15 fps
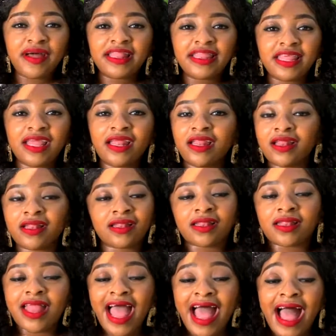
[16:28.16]
But then
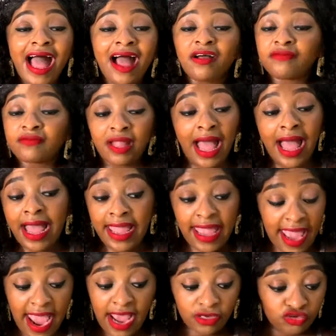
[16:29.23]
I
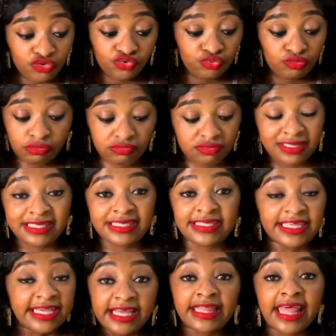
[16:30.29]
had to
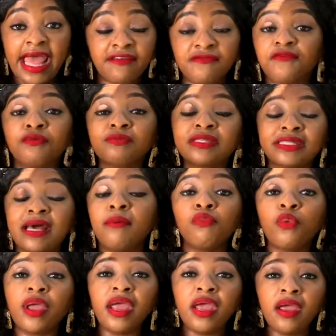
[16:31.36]
seek that from
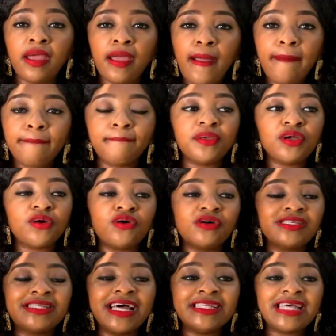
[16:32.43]
somewhere
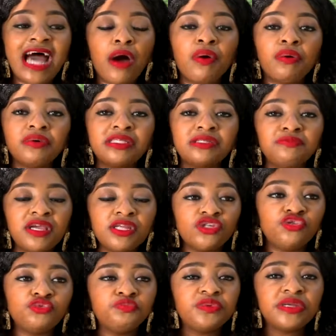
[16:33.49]
because that's how I was made
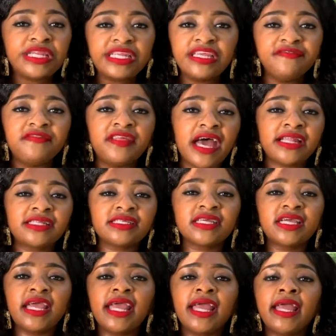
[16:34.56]
to believe that
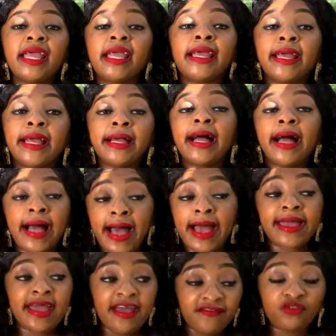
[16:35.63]
I
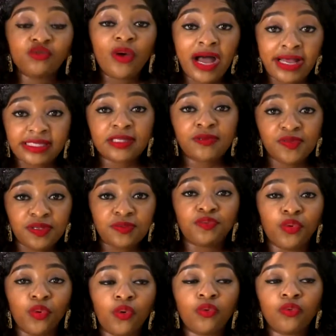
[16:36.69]
have to ask
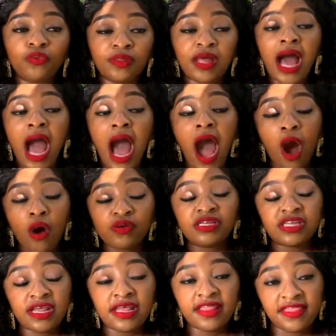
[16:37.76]
people how
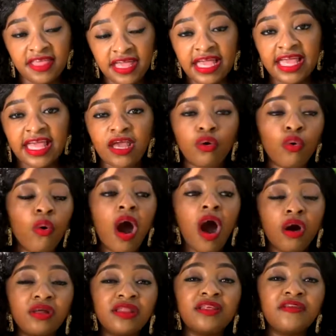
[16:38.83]
they're thinking or
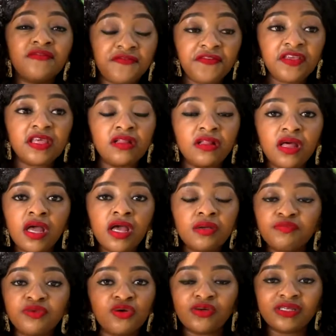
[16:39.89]
how they feel,
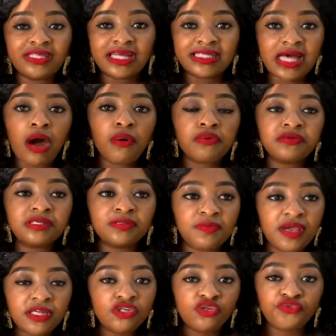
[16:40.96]
because that's how I was
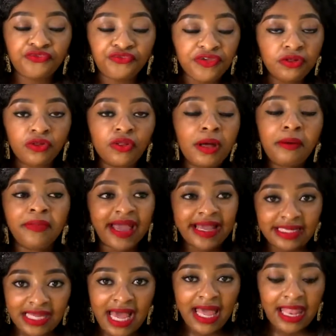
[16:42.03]
made to feel my
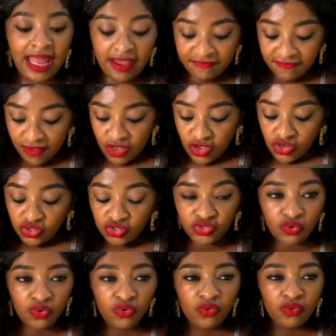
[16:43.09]
entire life.
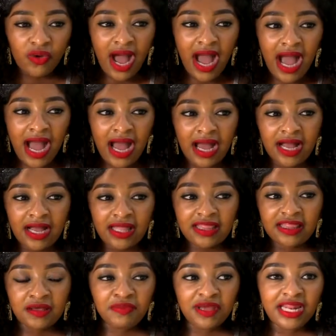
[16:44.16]
So
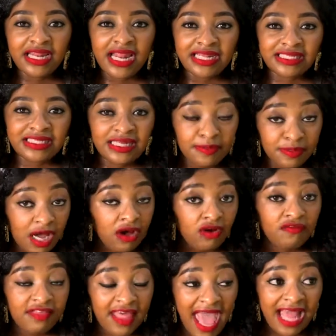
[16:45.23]
the minute I snapped out
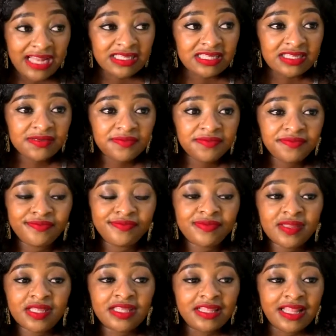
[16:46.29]
of that,
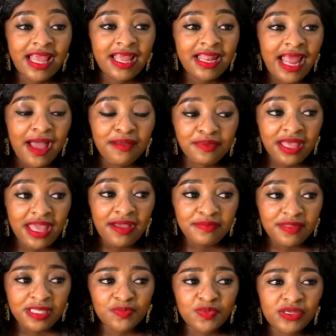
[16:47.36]
then I became
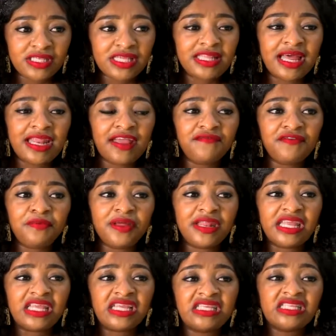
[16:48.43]
this person that
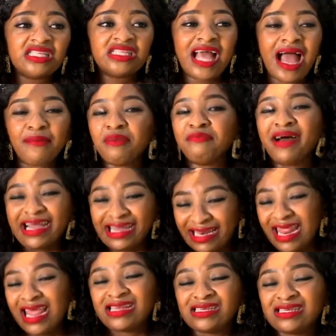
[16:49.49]
everybody... I'm a
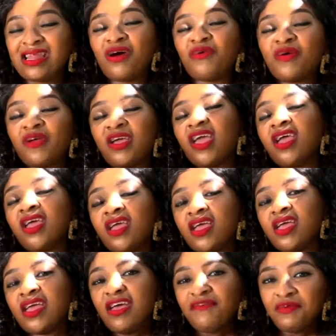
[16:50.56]
magnet now, okay?
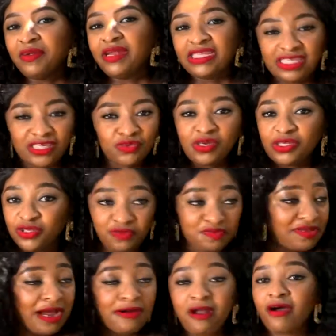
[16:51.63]
Everybody just wants to
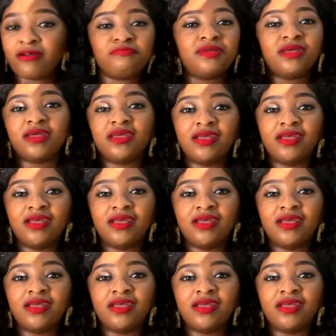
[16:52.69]
be around me.